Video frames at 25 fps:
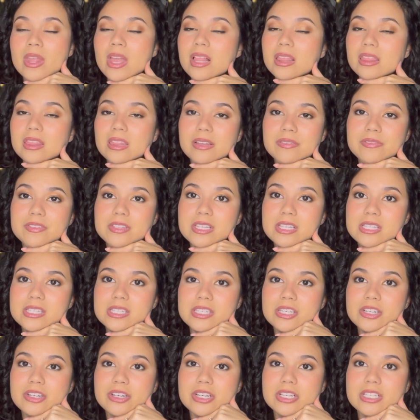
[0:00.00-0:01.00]
Loved this
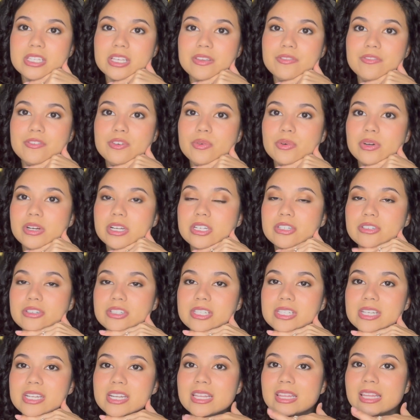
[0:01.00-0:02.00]
series. If you are
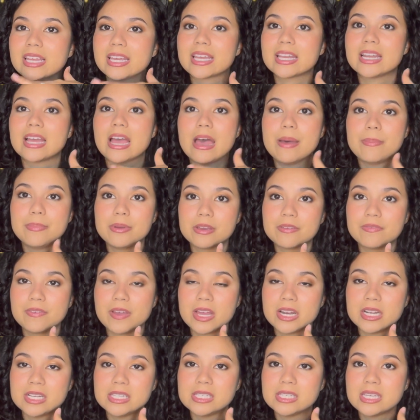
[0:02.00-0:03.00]
interested in like an epic
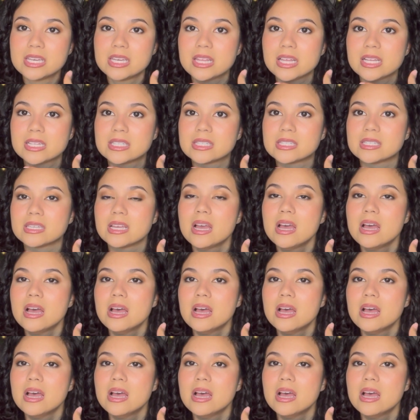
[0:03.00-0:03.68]
fantasy that's